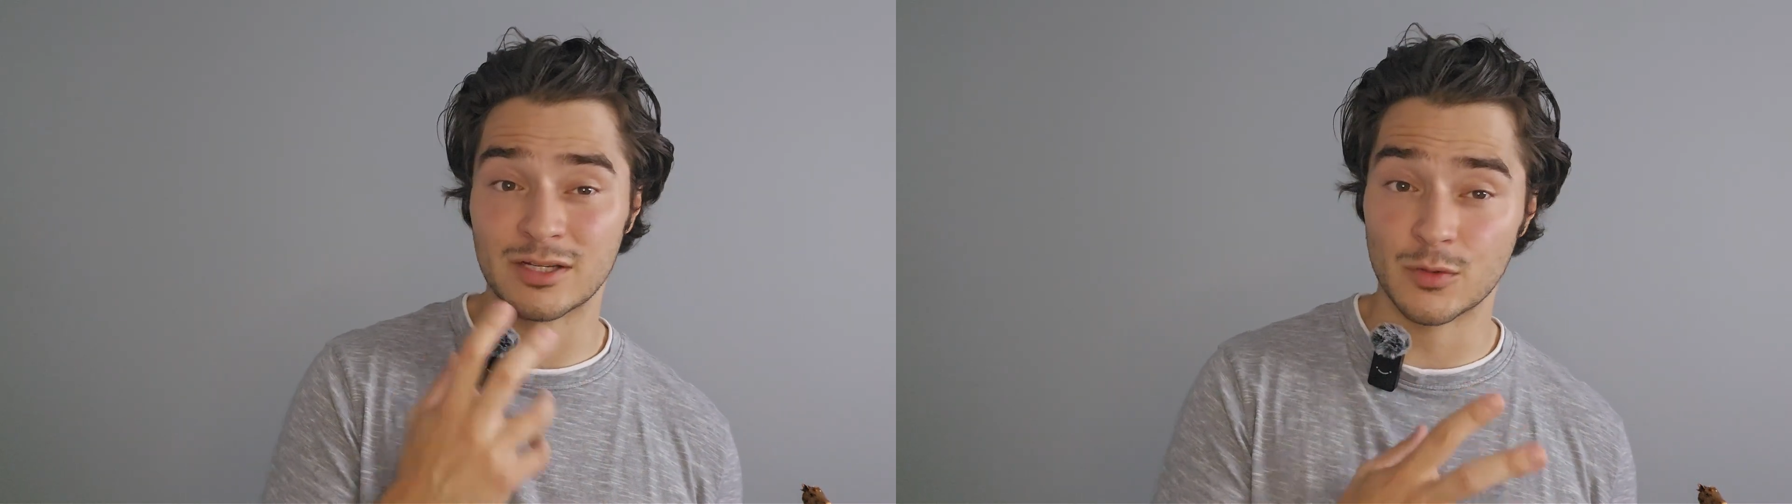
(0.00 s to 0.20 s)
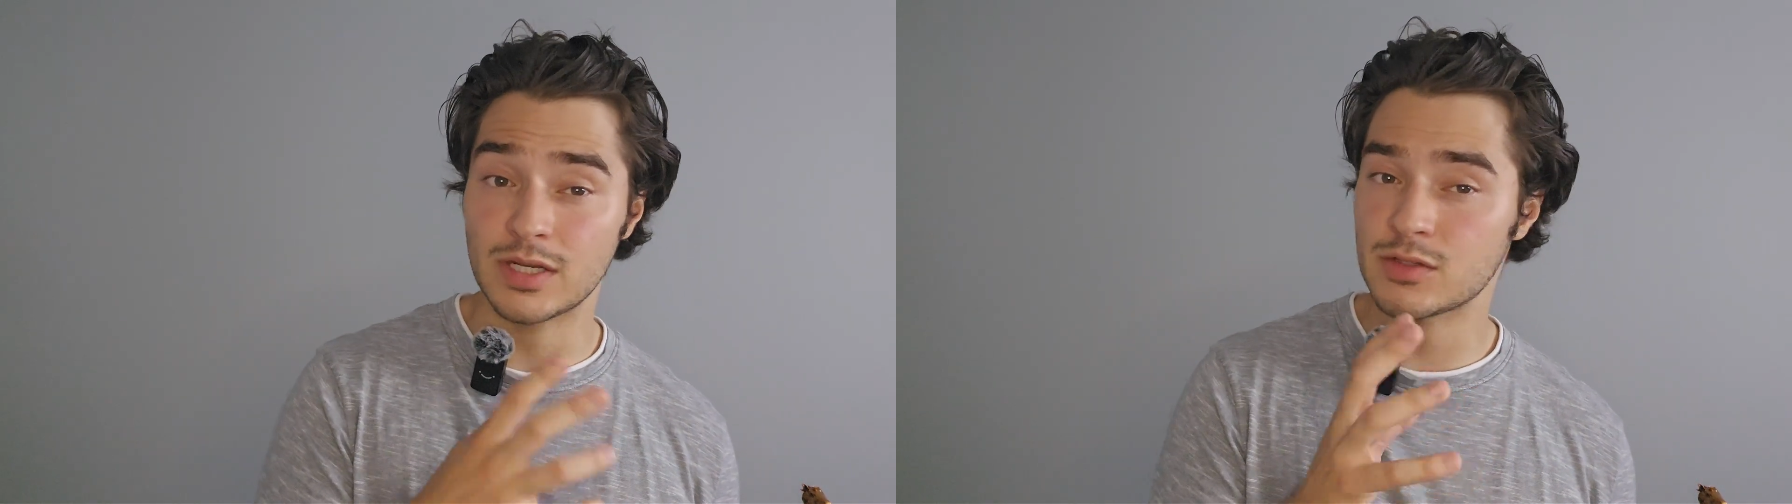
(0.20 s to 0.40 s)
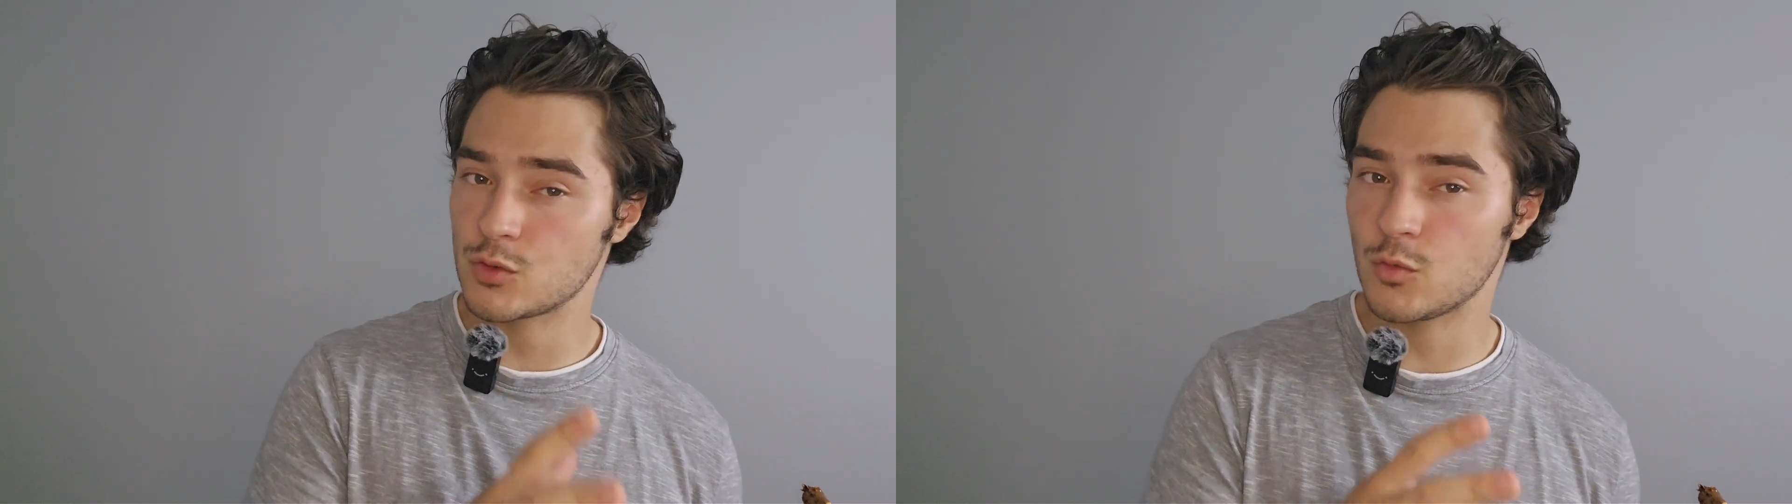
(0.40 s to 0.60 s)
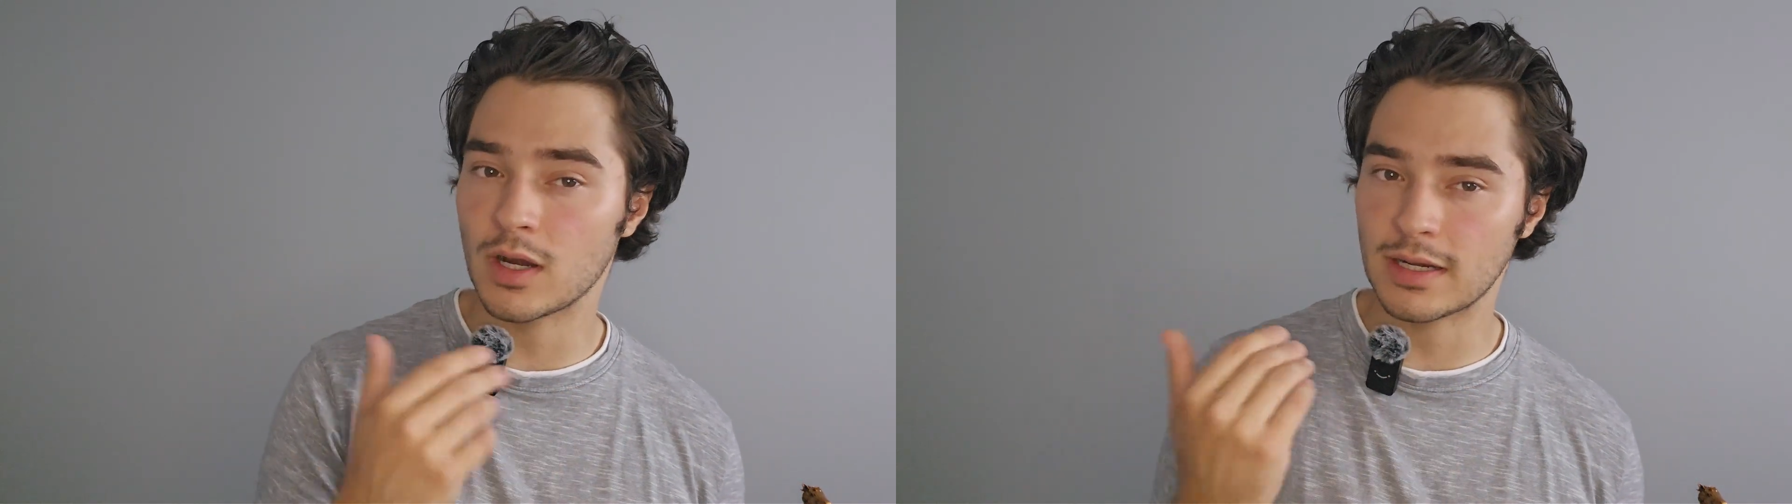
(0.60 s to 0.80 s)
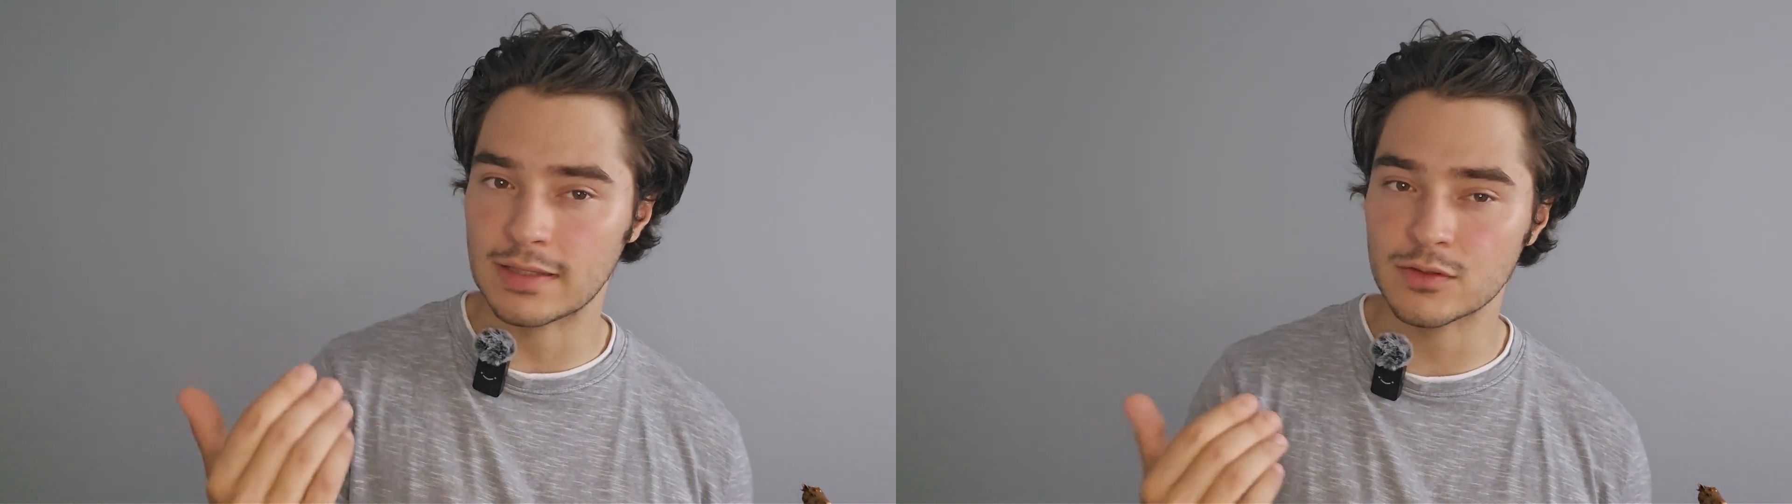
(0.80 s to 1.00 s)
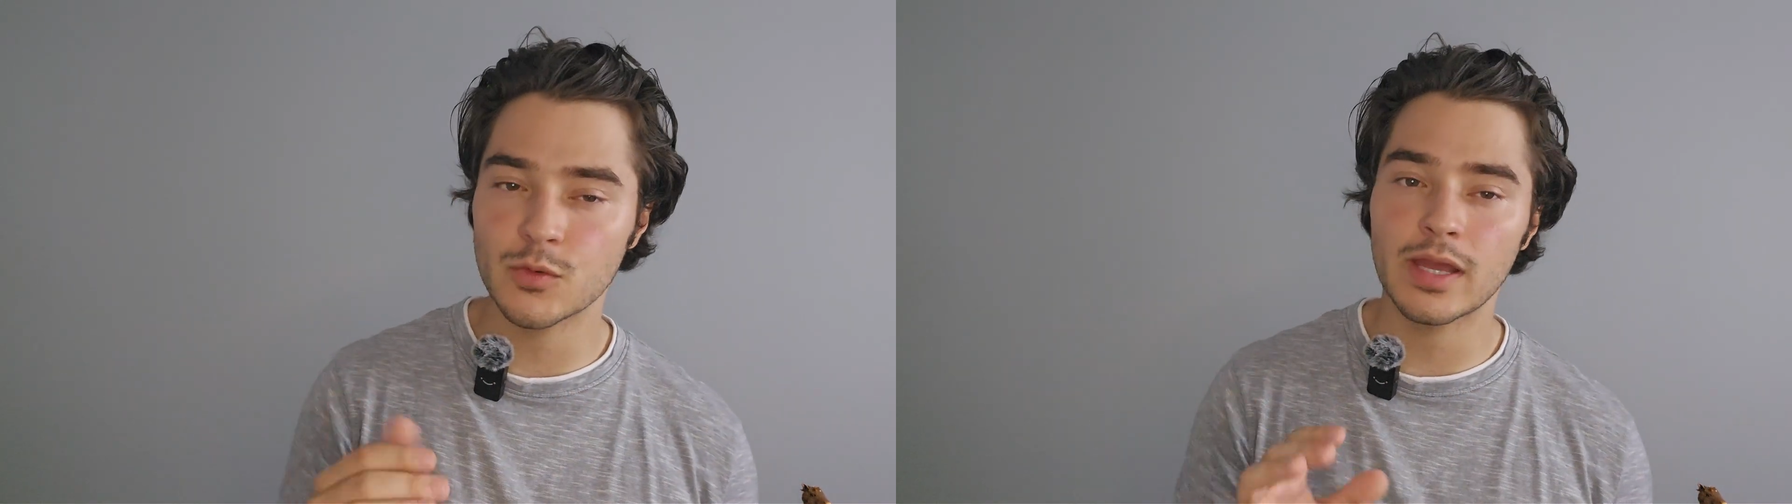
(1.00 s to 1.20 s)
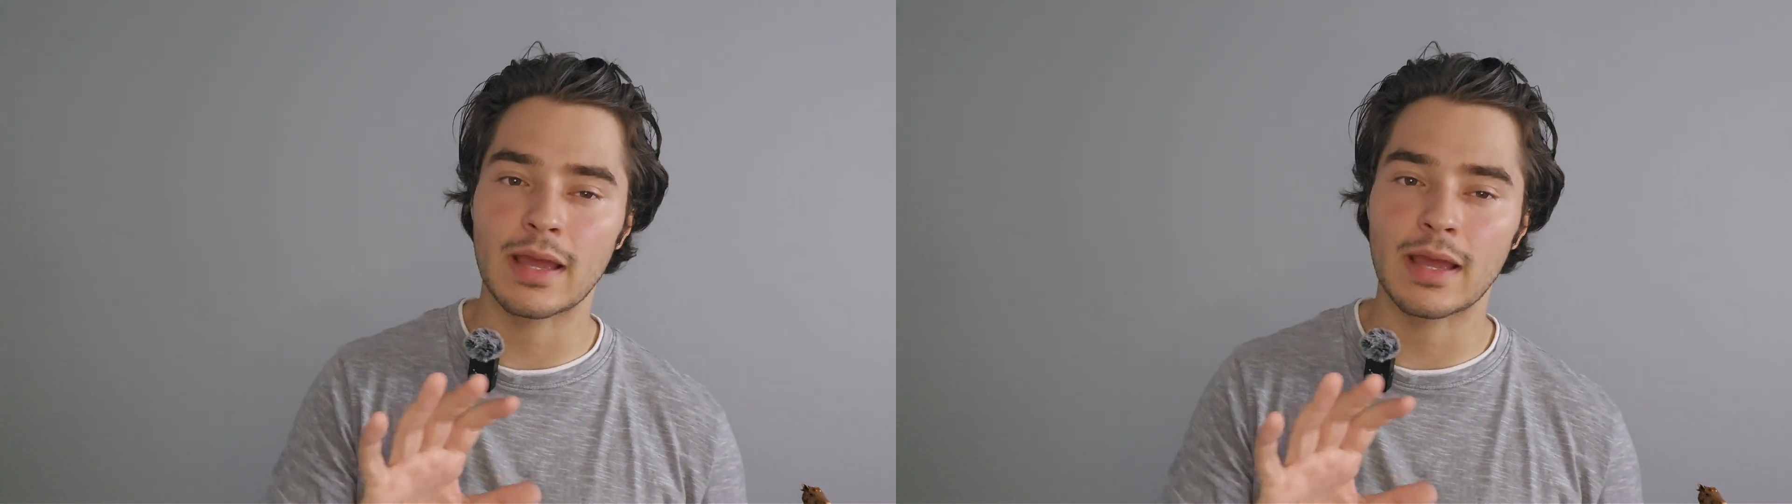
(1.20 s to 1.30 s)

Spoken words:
ingredients you want into it.